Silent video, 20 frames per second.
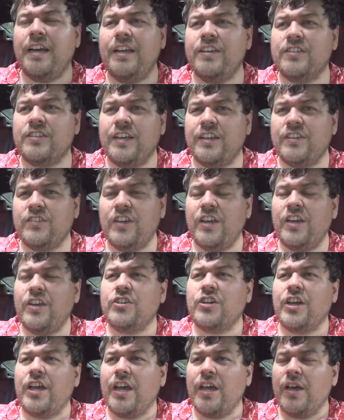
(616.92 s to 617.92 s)
Elise and
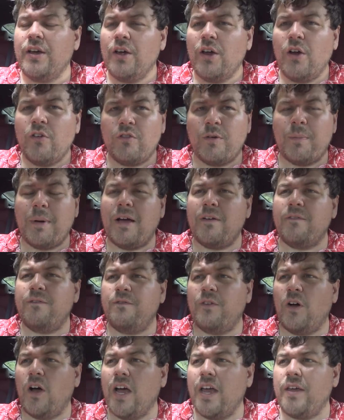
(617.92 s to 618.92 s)
Exige here for about
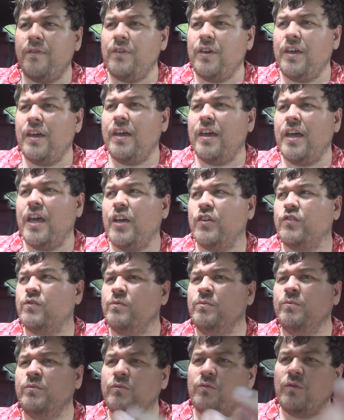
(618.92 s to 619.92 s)
five years,
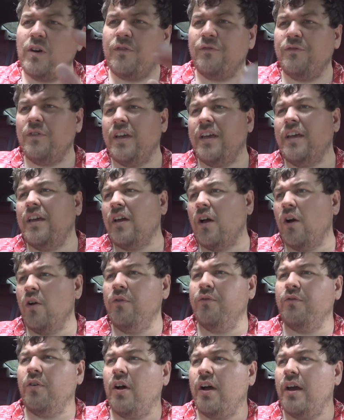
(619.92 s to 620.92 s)
from roughly
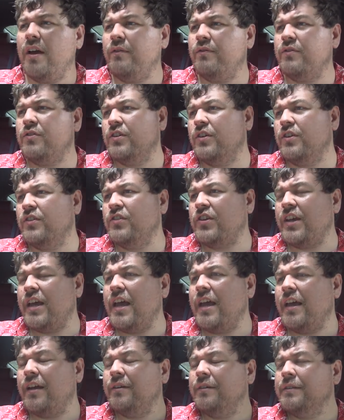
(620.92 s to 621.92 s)
oh five to
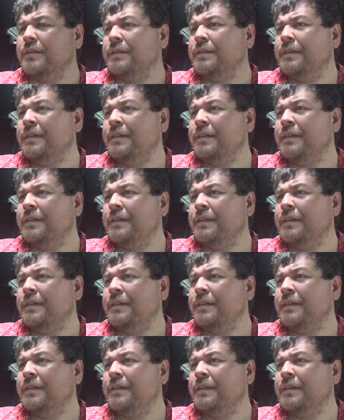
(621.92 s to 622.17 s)
ten.